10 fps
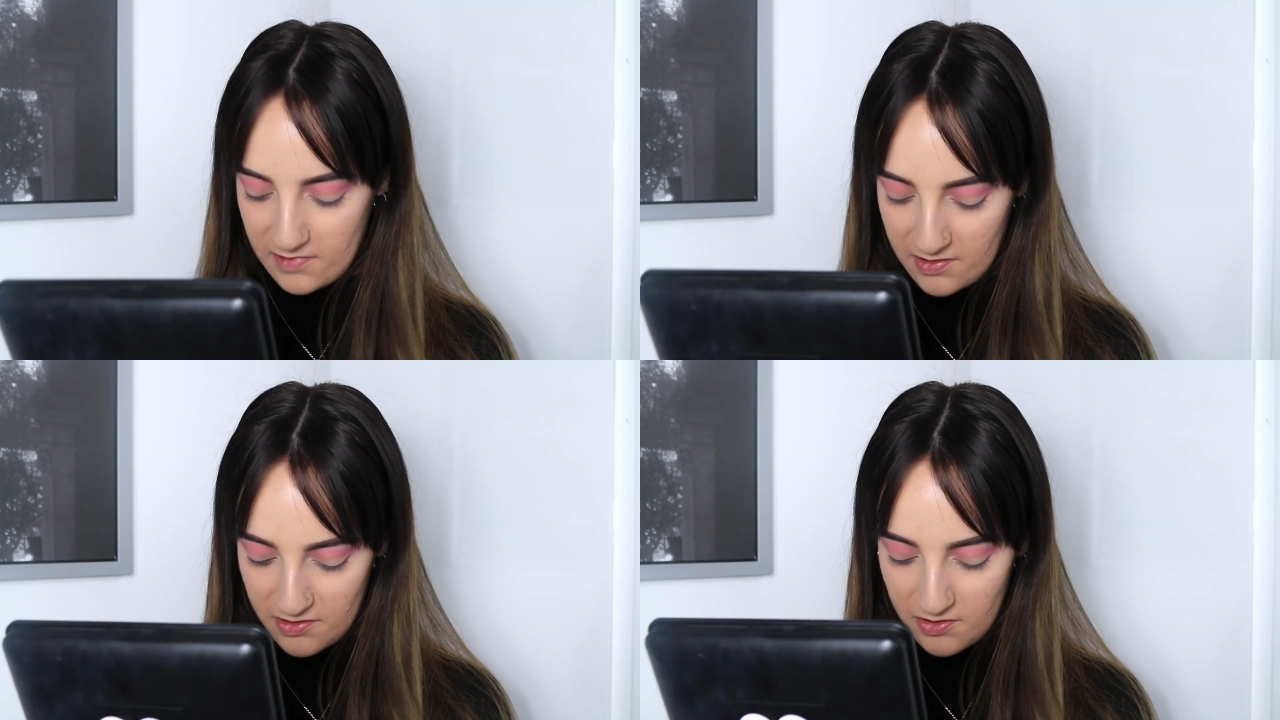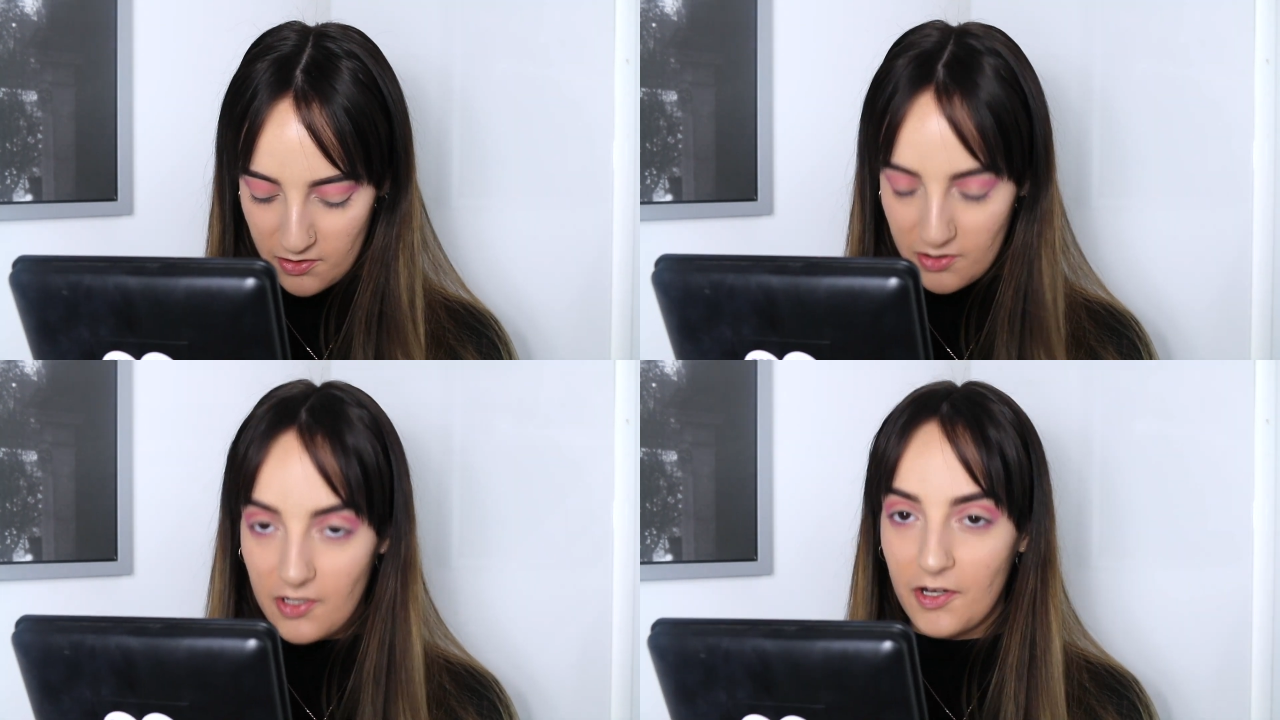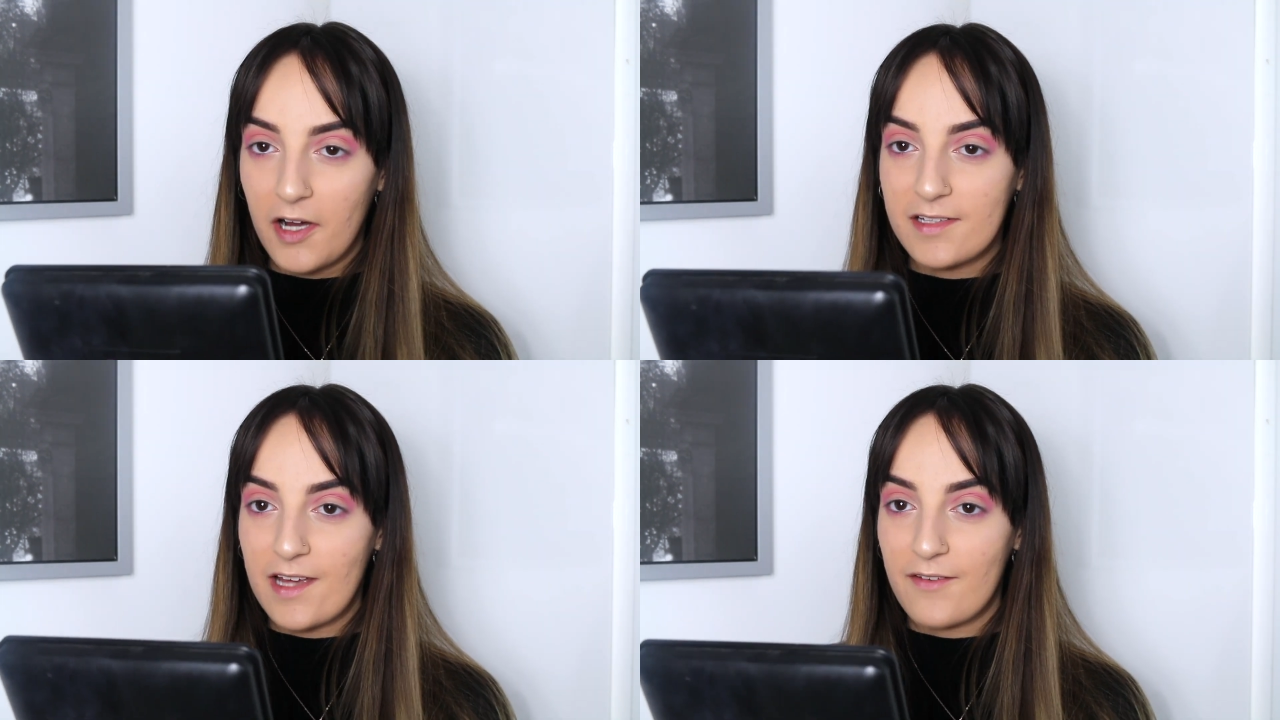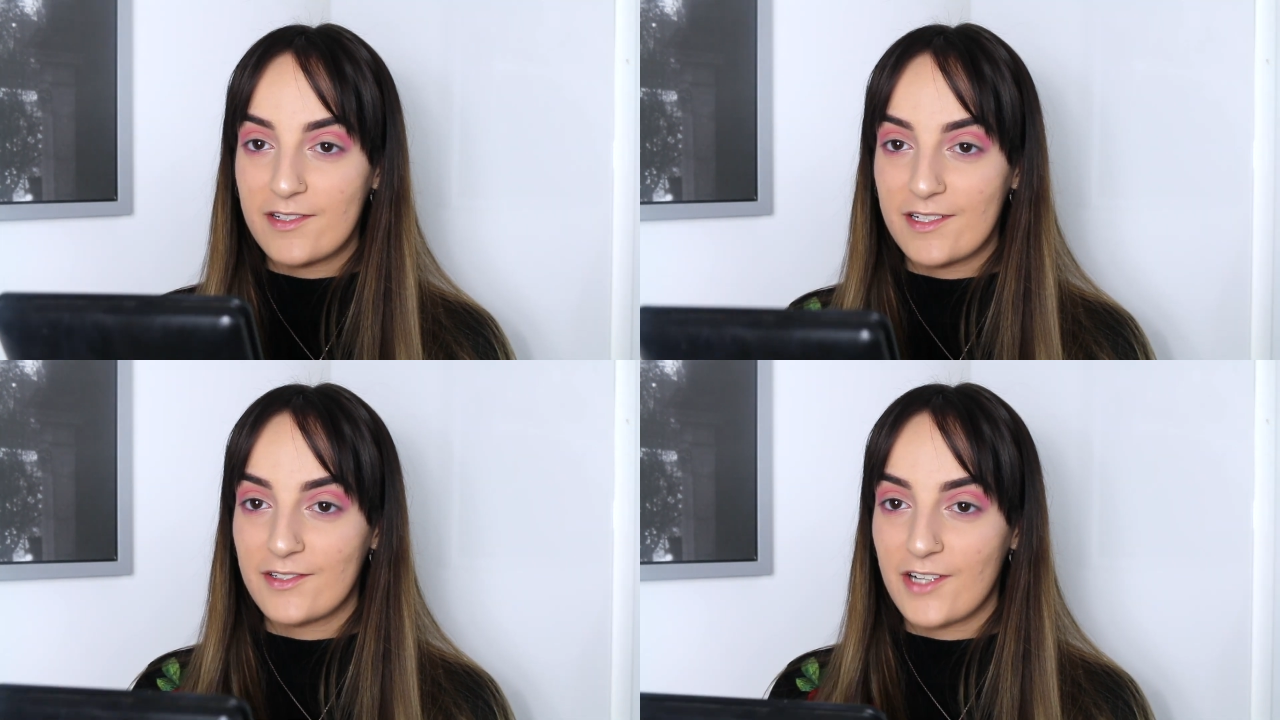It's so cute guys.
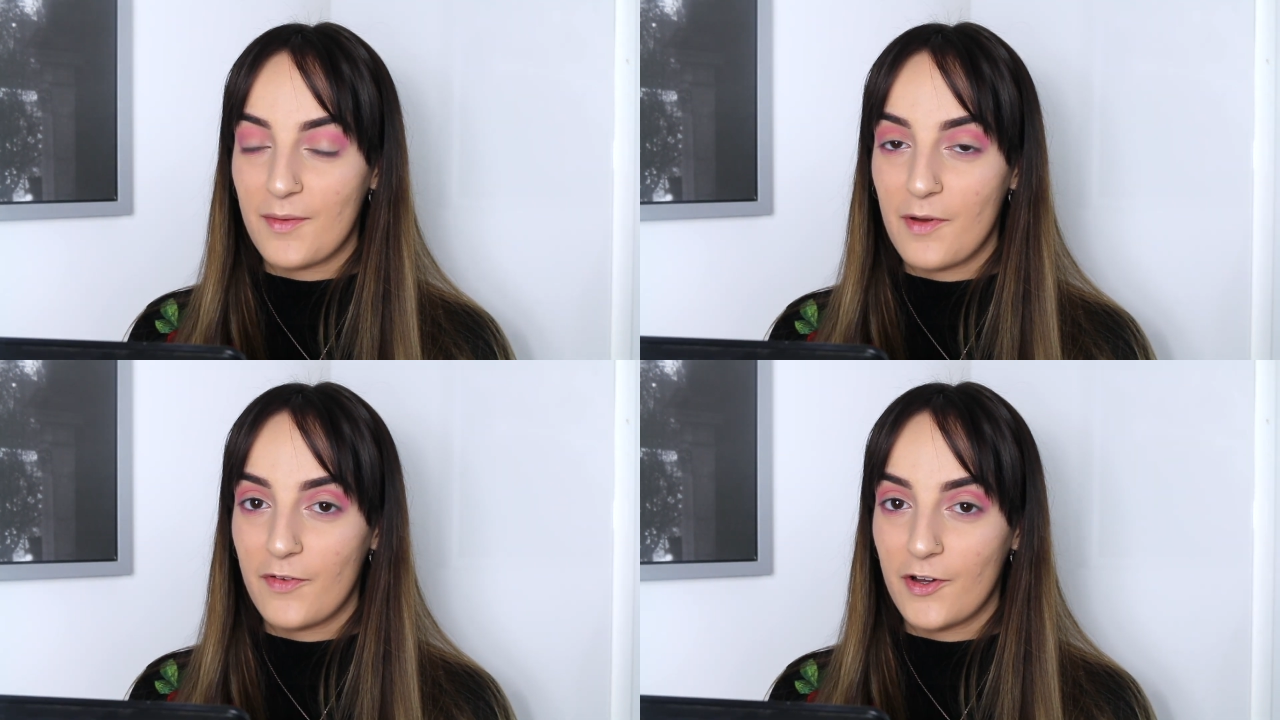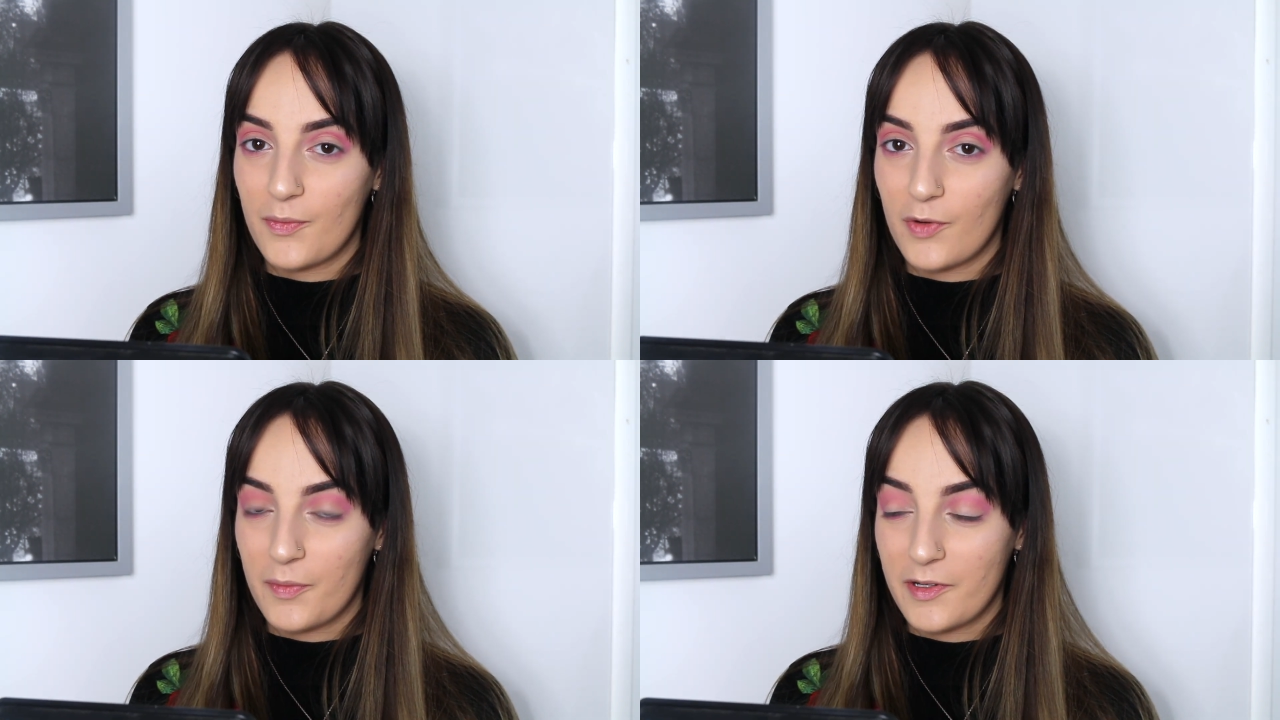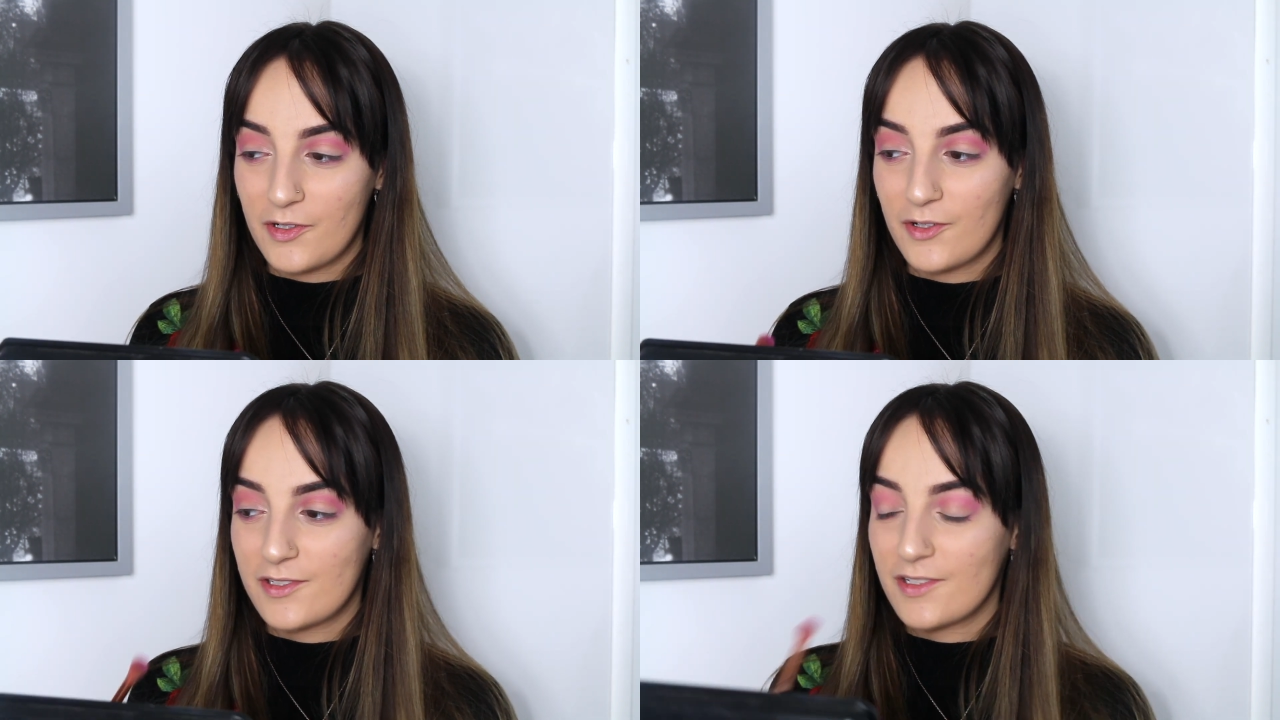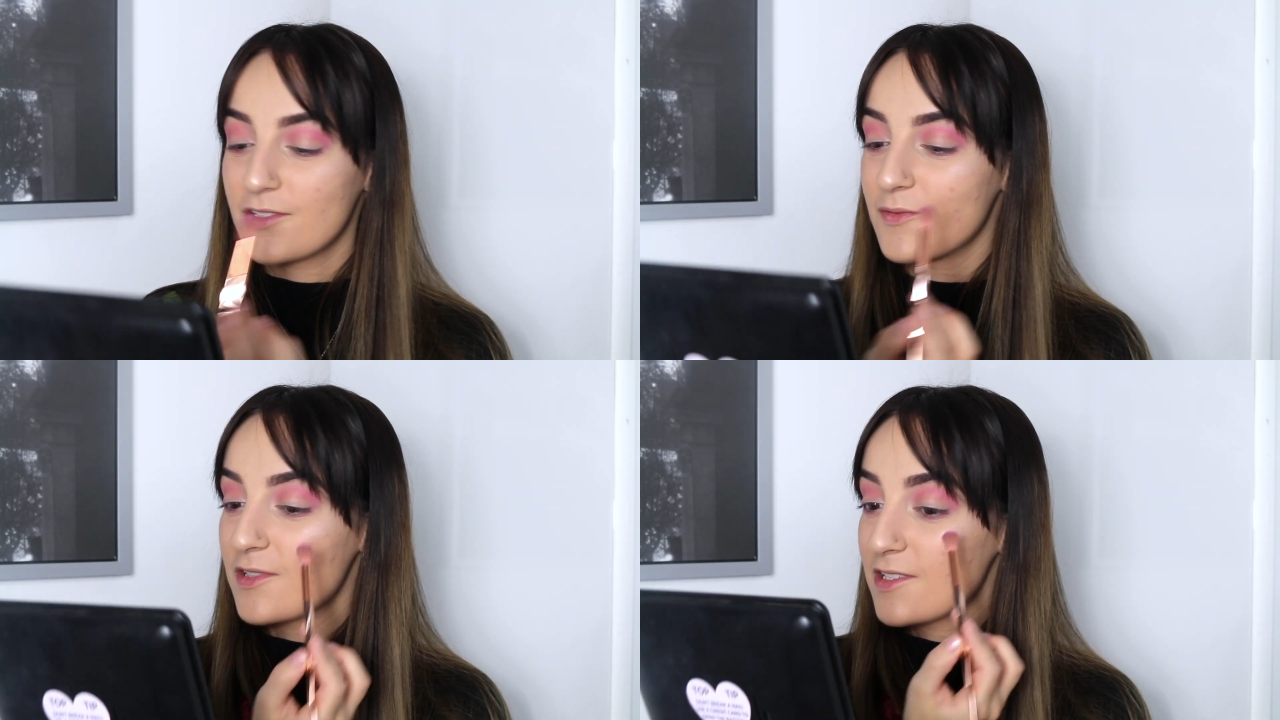Every single time I film, one of my dogs
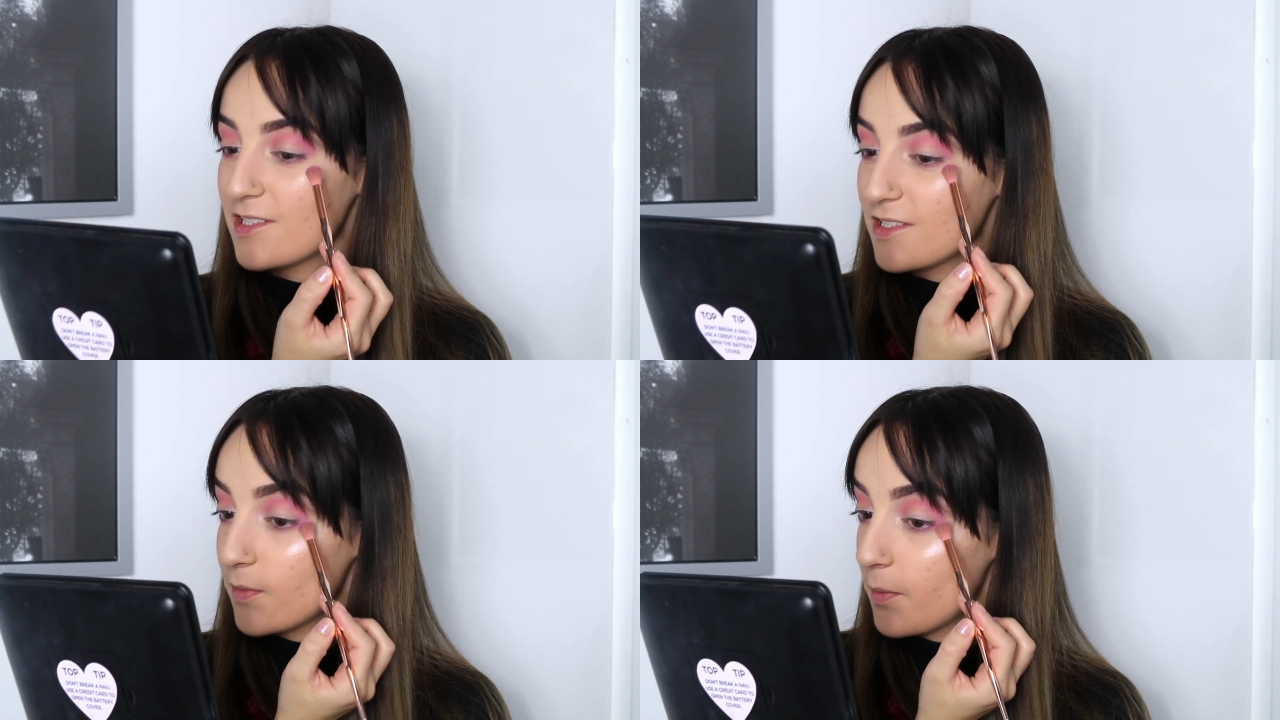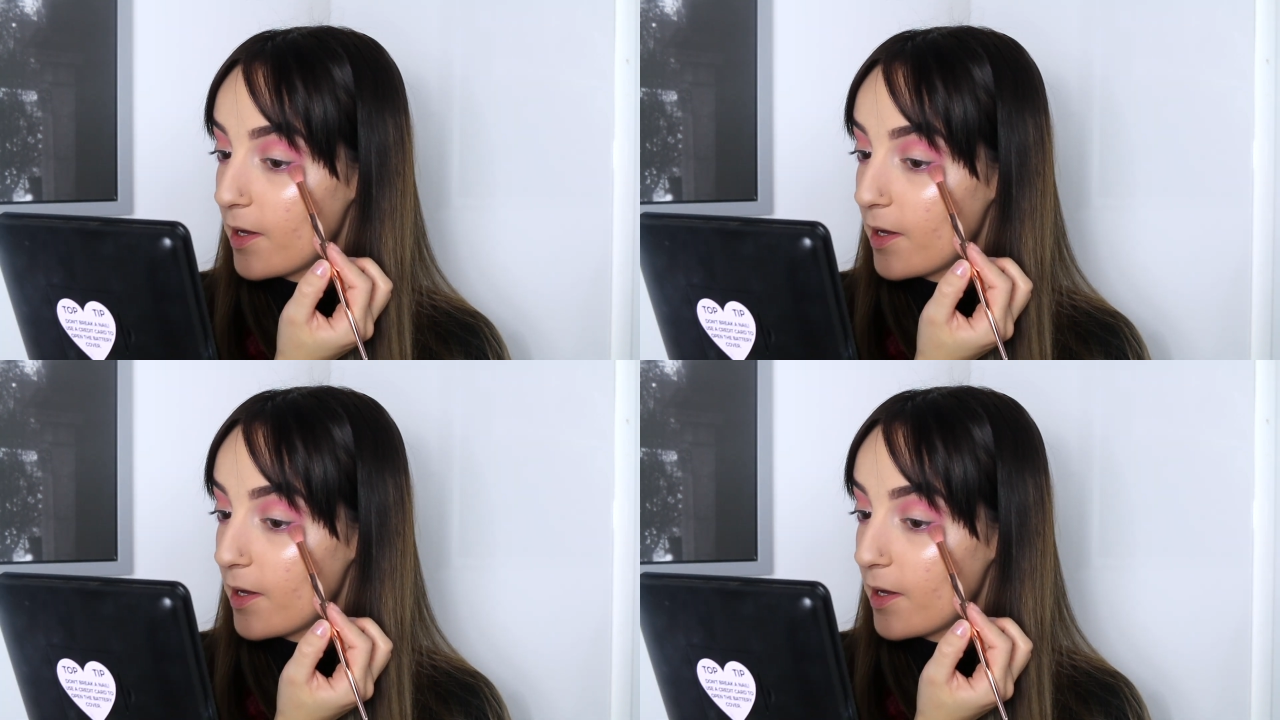comes and sits on my